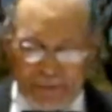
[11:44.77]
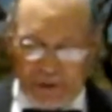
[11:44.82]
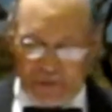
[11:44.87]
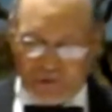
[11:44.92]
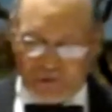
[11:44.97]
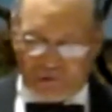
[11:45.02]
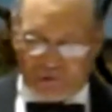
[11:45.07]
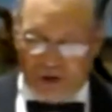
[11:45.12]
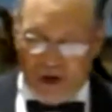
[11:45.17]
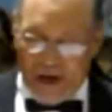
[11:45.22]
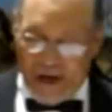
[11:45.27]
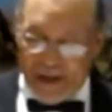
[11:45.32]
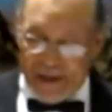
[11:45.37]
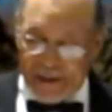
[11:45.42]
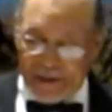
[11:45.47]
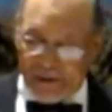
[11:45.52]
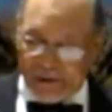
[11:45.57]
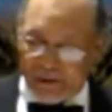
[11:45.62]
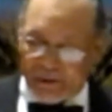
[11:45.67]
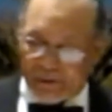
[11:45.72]
been
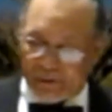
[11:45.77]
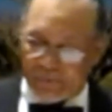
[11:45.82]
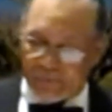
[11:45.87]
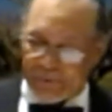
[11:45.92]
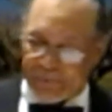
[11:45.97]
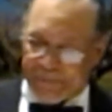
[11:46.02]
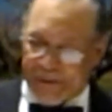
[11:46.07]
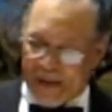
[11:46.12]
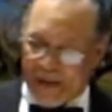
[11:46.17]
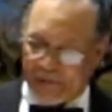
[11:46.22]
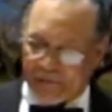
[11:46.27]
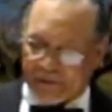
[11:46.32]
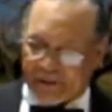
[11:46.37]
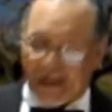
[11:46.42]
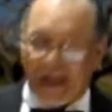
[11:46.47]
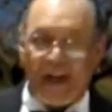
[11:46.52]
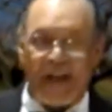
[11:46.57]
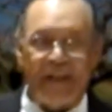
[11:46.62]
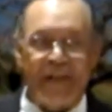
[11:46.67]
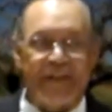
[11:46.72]
trodden without
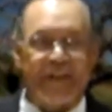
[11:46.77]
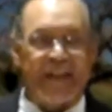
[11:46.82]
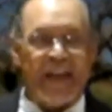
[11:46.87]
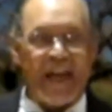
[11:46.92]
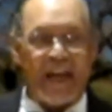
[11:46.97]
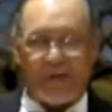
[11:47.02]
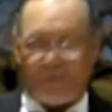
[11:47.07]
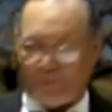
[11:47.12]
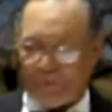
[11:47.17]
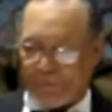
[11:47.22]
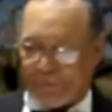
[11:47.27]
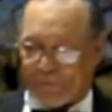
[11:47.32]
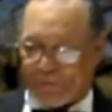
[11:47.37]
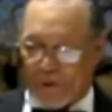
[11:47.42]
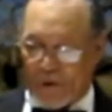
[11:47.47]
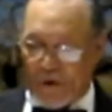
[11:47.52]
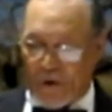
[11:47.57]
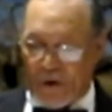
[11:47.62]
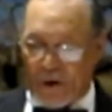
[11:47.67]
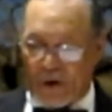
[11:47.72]
contact with
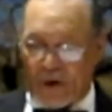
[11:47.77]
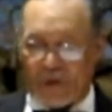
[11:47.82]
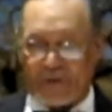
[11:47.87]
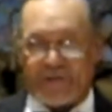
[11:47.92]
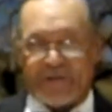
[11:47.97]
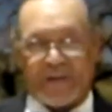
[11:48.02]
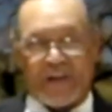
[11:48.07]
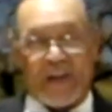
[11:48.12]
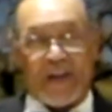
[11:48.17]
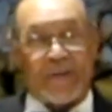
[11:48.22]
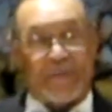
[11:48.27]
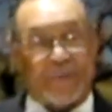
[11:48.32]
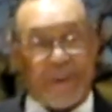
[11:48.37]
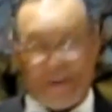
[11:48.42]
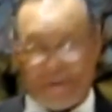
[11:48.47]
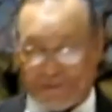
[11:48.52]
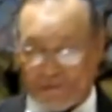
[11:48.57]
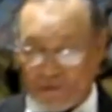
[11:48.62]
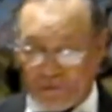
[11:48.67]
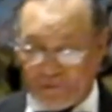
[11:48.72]
thorns and
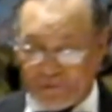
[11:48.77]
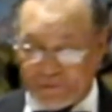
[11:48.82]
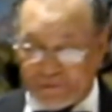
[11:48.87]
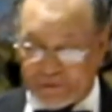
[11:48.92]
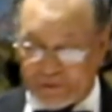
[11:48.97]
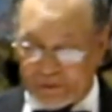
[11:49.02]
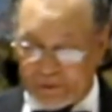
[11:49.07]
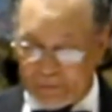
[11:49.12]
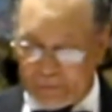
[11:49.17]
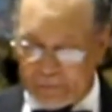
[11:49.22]
thistles.